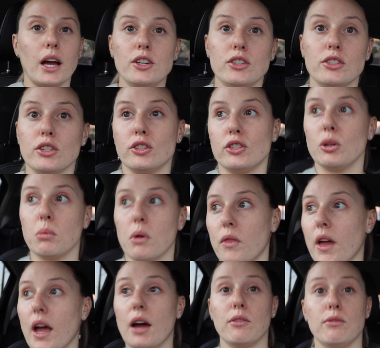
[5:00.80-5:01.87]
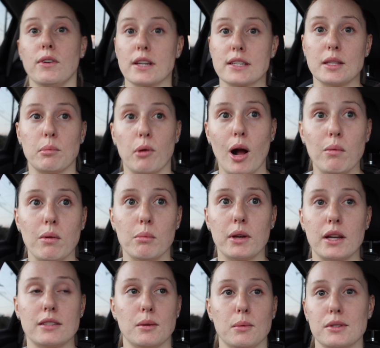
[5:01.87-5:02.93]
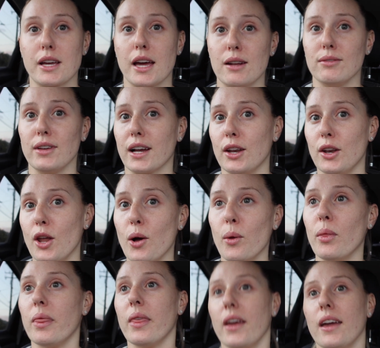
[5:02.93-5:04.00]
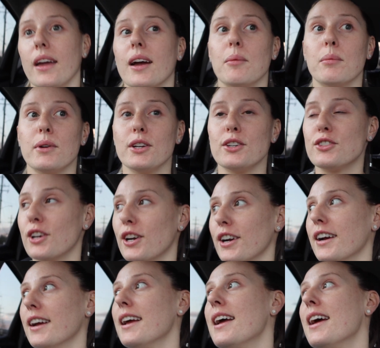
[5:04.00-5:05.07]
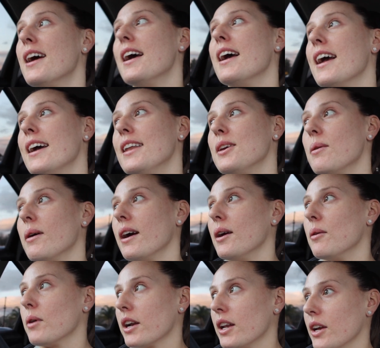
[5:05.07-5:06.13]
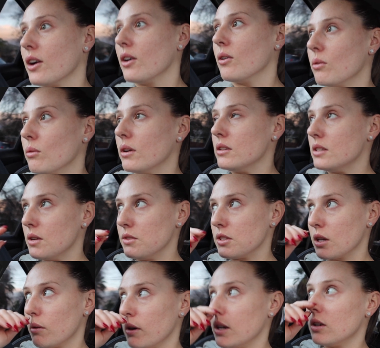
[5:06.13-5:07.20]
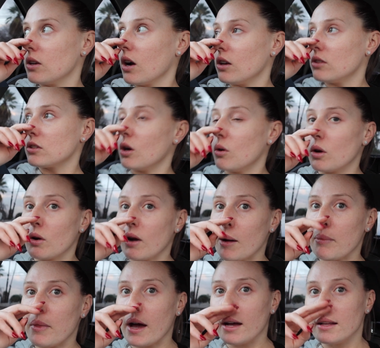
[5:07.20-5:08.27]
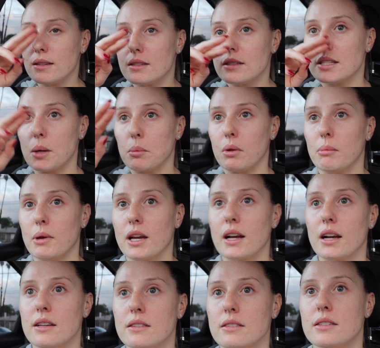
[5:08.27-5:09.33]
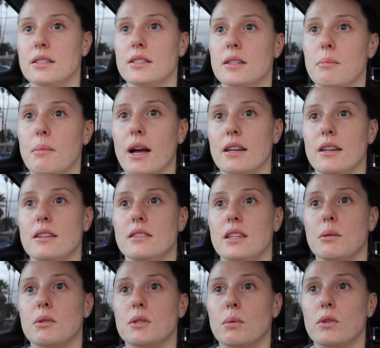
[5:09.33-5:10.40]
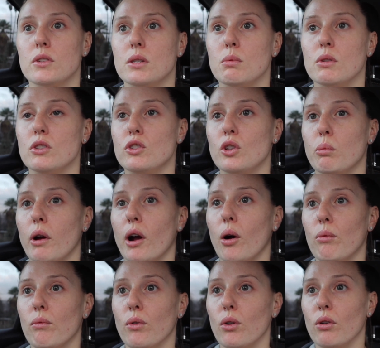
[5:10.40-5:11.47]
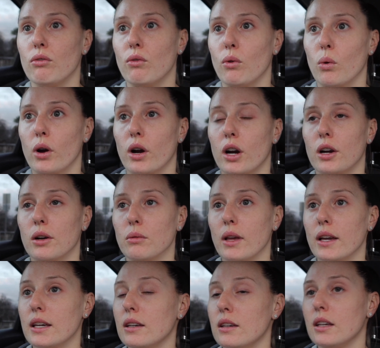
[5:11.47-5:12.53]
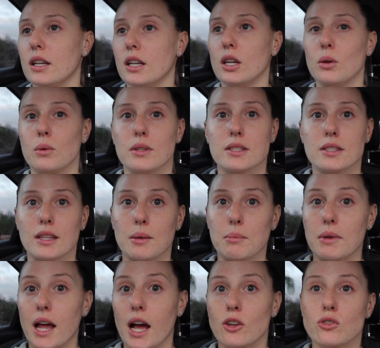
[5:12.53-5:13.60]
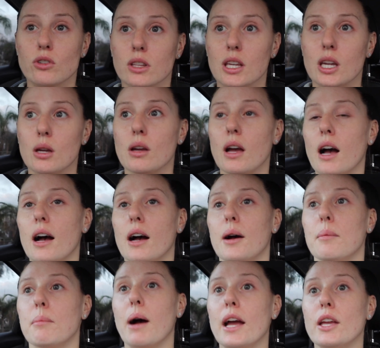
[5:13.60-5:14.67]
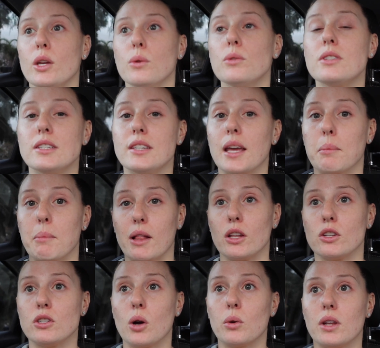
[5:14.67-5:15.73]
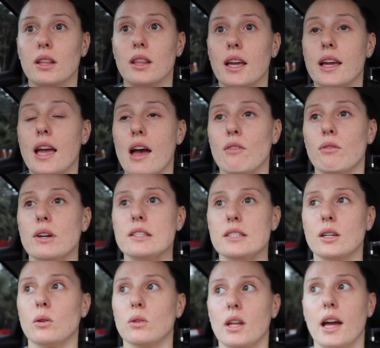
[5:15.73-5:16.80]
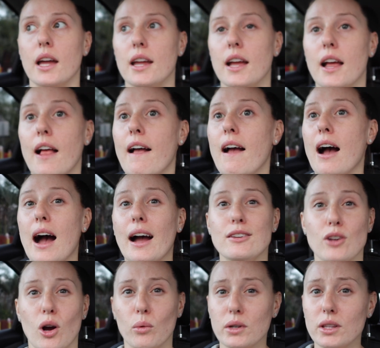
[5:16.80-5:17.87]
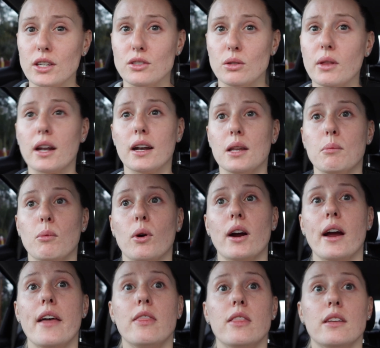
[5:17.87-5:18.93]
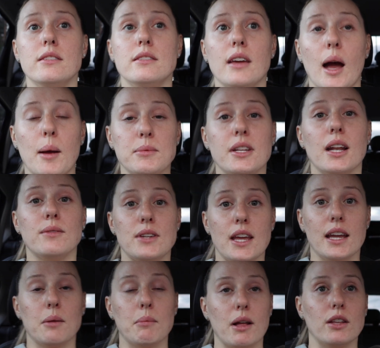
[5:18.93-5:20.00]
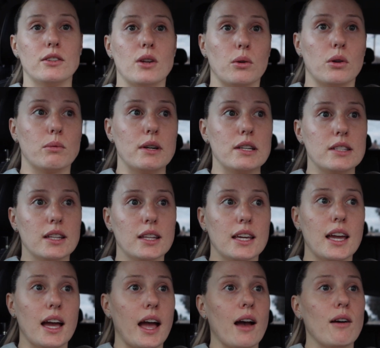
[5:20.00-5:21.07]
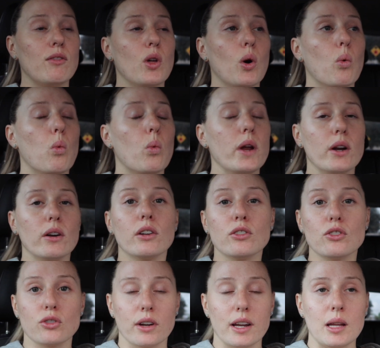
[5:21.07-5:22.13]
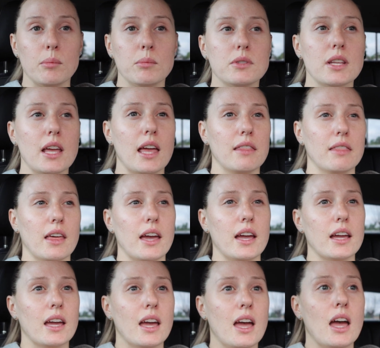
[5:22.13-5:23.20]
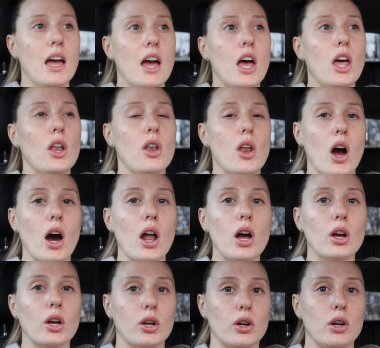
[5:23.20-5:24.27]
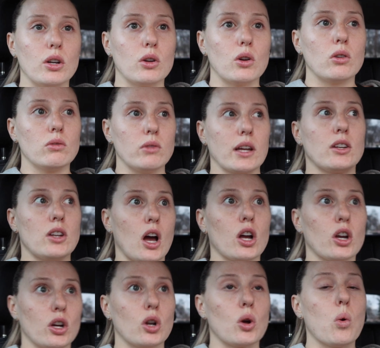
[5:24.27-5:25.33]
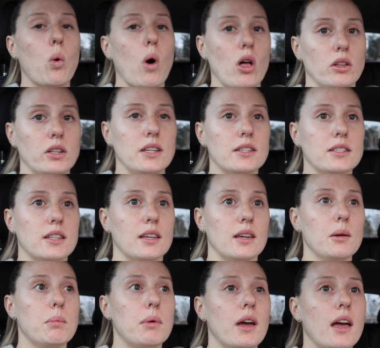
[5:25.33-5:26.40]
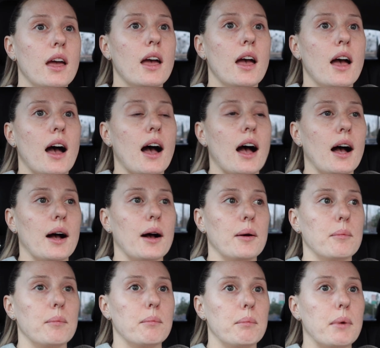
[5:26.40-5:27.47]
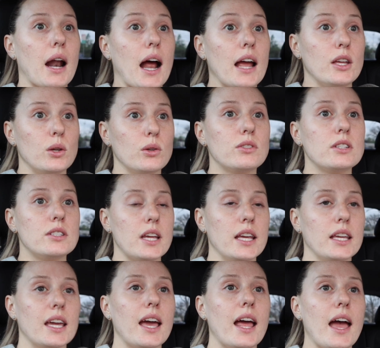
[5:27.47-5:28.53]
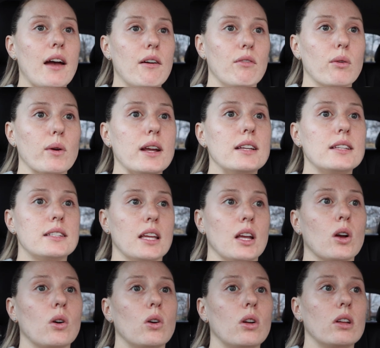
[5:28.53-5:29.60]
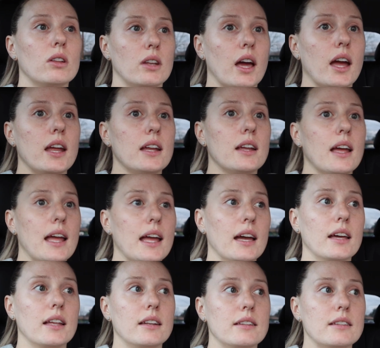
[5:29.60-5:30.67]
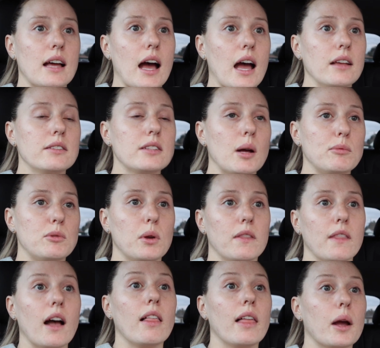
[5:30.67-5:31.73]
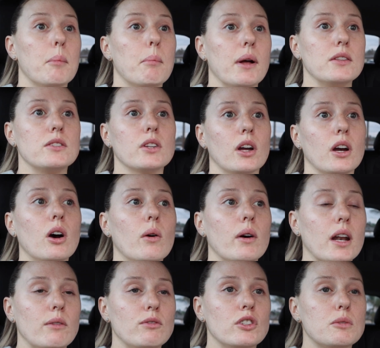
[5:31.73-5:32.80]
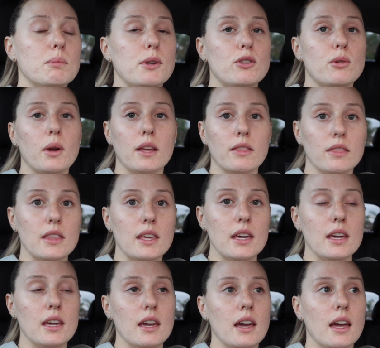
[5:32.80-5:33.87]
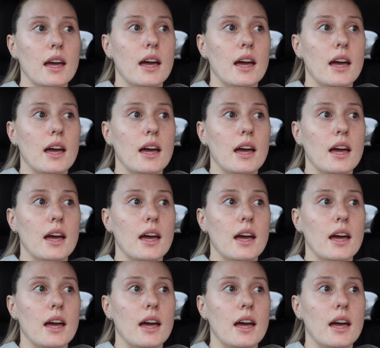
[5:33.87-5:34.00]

I just assumed that they had fixed the problem because it was kind of like a known thing, I'm pretty sure. Anyway, we're gonna go, David's gonna run into Costco and grab that supplement because magnesium is supposed to be super helpful for like getting you to sleep naturally. I used to take melatonin like every single night. I don't really do that anymore. And the times that I've taken melatonin recently, I have the weirdest dreams and like not a good, like not good quality sleep. But I used to take it every single night and I stopped doing that like months ago and I've just been doing the